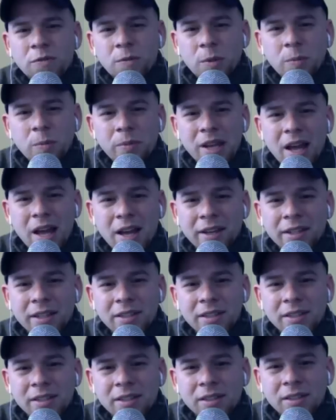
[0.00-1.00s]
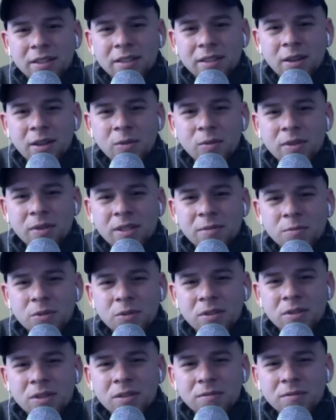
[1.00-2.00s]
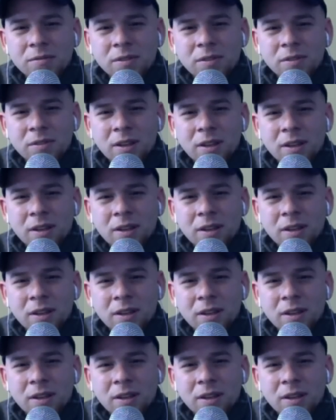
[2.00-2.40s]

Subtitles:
a blind. It wasn't birds in flight.